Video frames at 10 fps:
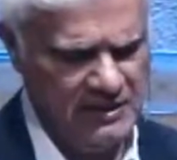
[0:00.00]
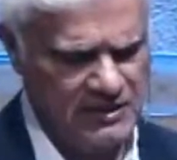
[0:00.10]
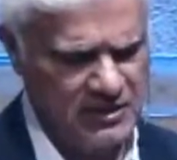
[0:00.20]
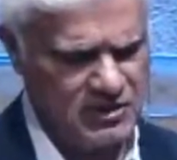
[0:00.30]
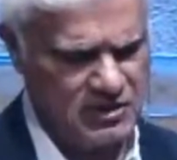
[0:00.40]

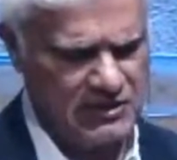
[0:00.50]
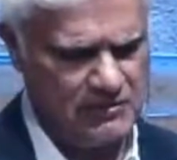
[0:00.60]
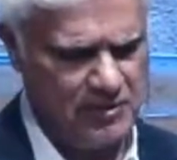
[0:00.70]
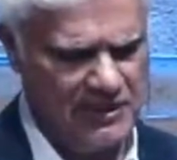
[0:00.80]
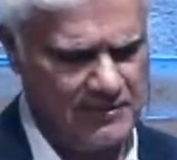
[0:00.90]
Death
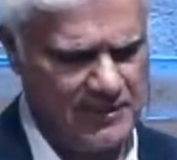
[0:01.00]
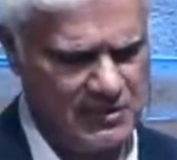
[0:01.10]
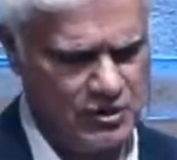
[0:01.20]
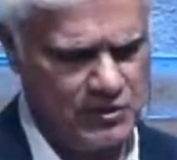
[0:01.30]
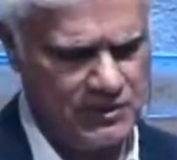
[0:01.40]
seed, blind
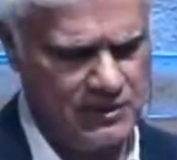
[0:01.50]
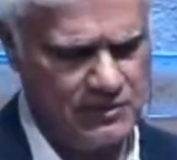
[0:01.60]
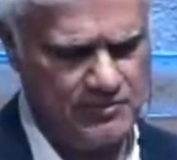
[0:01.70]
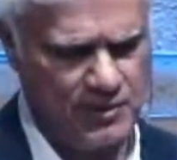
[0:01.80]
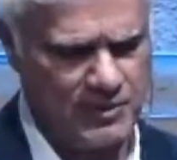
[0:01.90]
man's
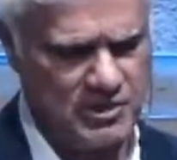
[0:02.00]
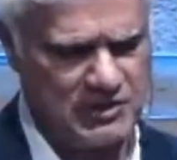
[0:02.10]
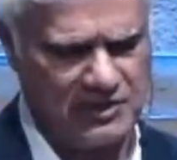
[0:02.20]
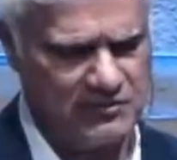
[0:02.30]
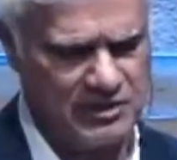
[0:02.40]
greed, poets
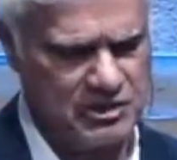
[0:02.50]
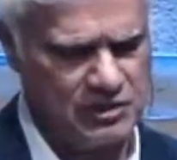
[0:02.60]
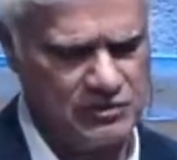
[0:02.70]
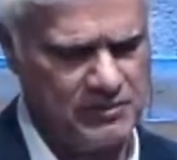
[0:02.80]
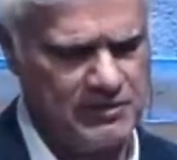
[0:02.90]
starving,
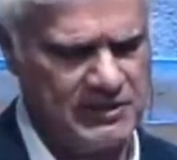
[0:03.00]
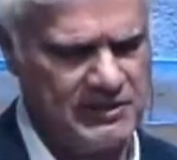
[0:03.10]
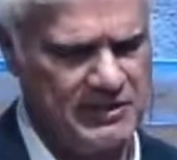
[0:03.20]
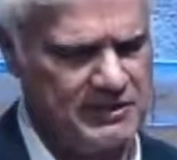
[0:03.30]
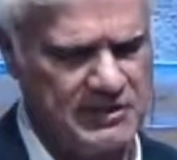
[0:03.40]
children
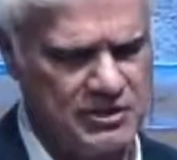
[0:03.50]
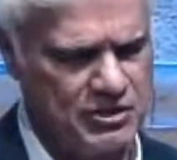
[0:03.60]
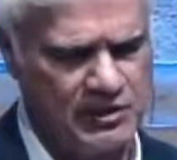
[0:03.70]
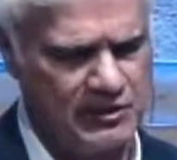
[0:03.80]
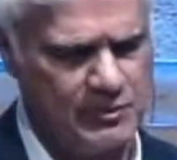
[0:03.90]
bleed, nothing is
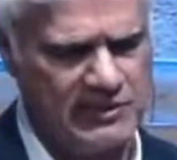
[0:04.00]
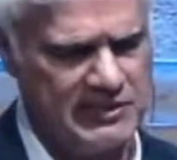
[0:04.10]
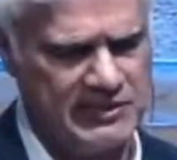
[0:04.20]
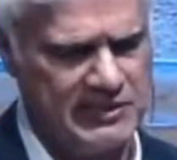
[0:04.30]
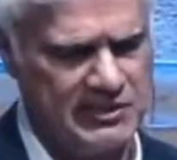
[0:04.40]
God he
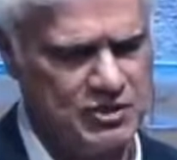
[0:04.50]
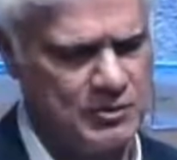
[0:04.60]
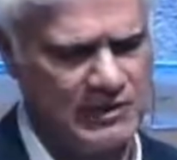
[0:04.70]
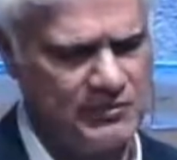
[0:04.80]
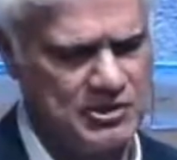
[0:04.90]
really needs,
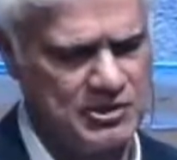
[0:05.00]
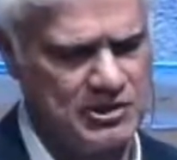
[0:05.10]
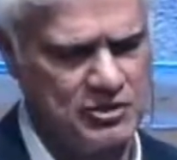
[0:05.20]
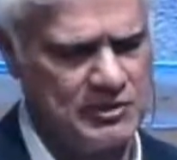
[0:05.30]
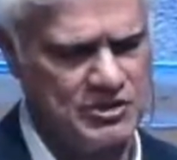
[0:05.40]
21st
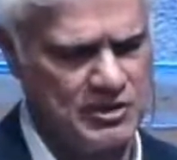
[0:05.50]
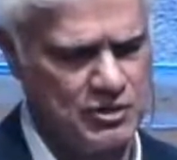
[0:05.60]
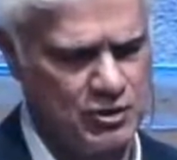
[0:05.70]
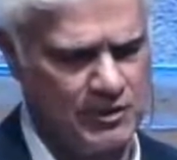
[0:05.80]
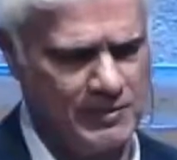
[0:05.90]
century
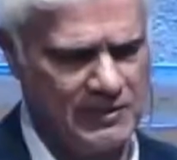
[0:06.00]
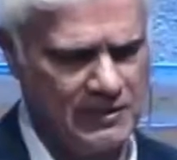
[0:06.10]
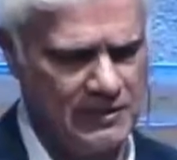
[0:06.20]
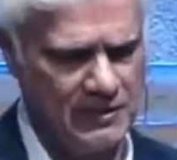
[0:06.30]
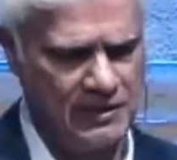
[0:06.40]
schizoid
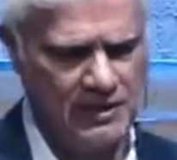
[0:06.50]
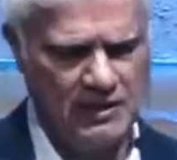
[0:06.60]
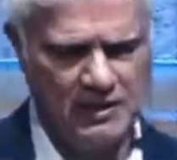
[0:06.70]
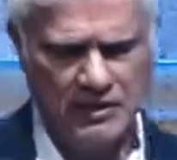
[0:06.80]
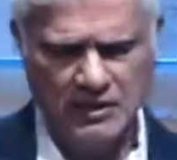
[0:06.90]
man.
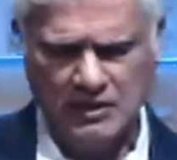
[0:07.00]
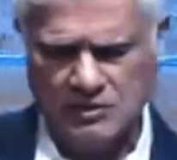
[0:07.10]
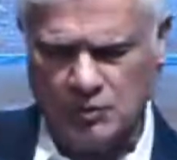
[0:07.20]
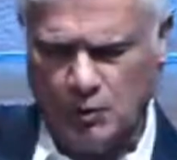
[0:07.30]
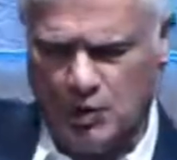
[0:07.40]

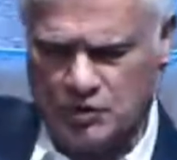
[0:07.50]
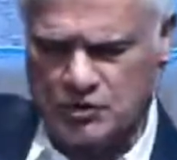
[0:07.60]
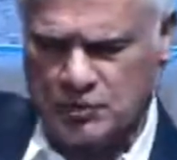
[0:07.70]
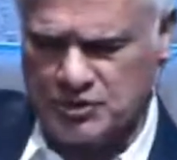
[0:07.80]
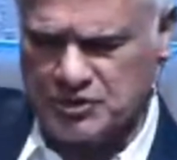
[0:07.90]
The walls
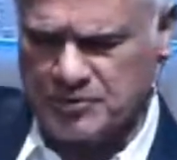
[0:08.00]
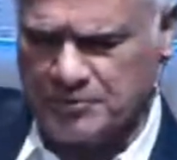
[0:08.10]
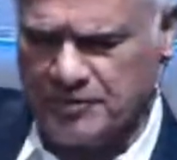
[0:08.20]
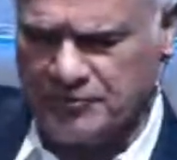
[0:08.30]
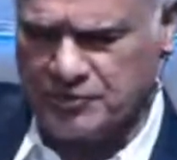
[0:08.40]
on which the
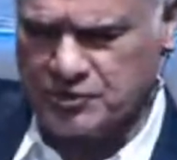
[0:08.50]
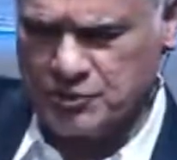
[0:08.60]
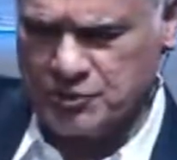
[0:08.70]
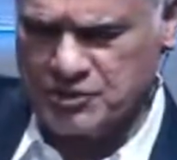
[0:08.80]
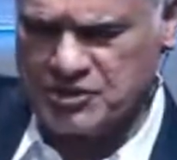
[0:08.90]
prophets
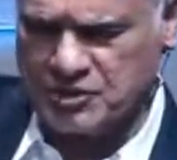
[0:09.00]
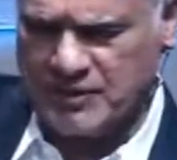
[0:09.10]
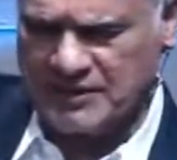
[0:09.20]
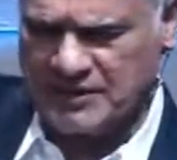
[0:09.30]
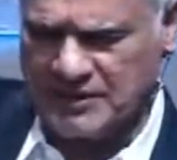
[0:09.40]
wrote is
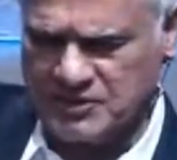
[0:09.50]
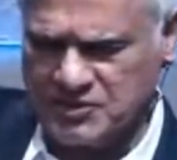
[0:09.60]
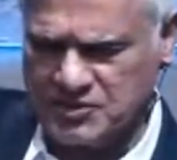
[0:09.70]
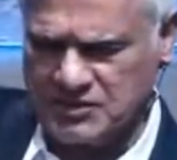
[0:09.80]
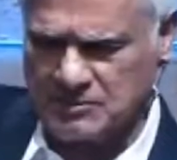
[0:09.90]
cracking at
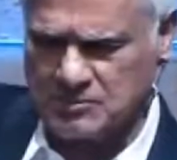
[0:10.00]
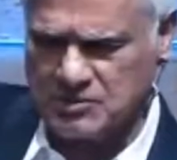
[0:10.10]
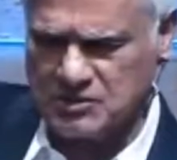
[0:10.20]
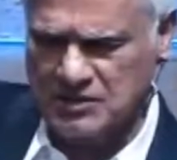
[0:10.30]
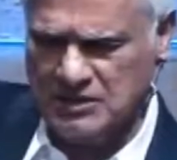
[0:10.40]
the
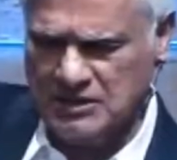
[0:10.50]
seams.